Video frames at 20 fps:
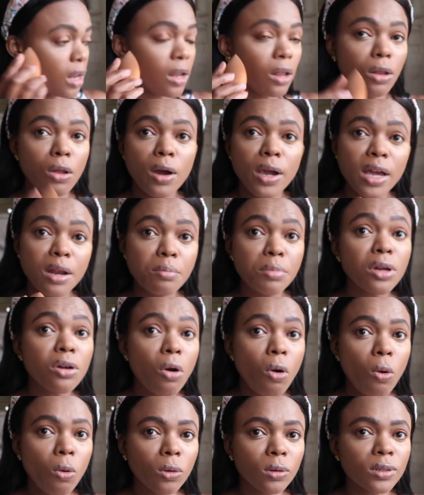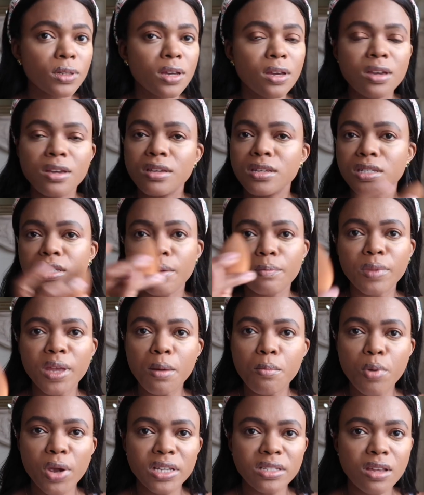Long and behold,
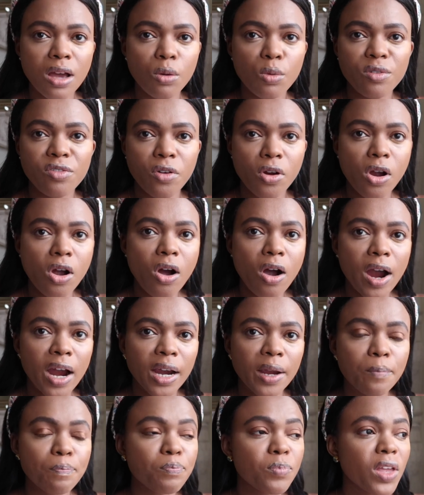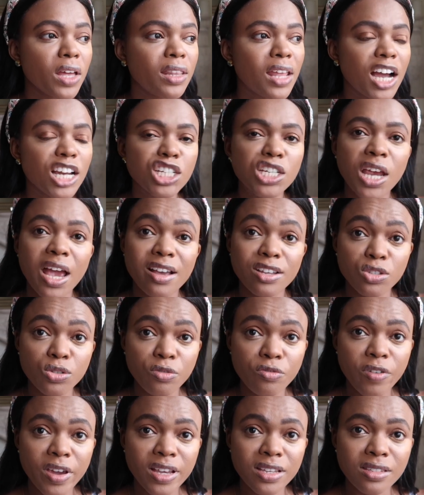something breaks down with her car, and now she has to
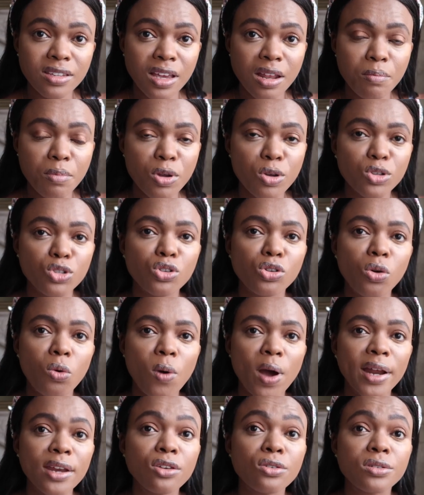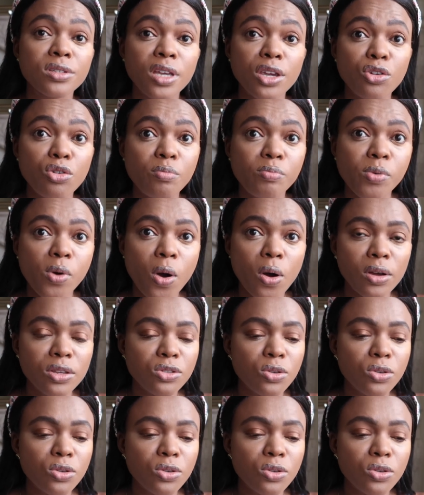fix it, because you know what, you say you broke.